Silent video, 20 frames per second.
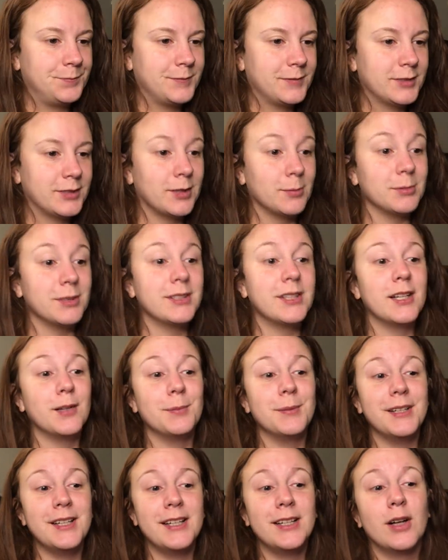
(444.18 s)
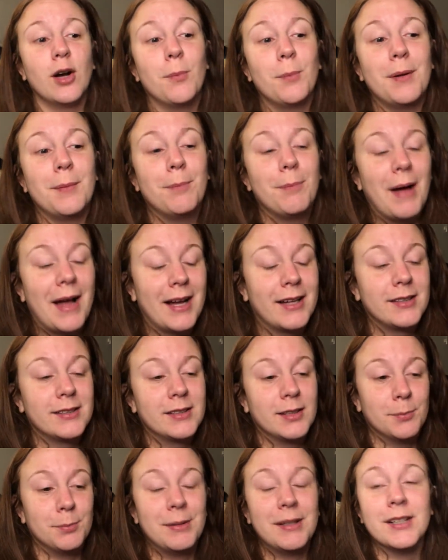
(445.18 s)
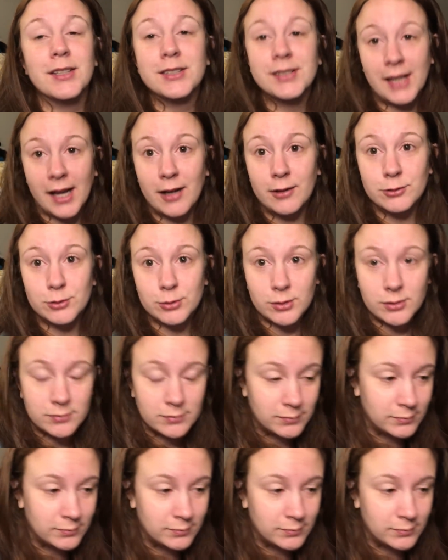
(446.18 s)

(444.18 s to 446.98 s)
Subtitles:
Something tells me he gonna be back to being a scoundrel.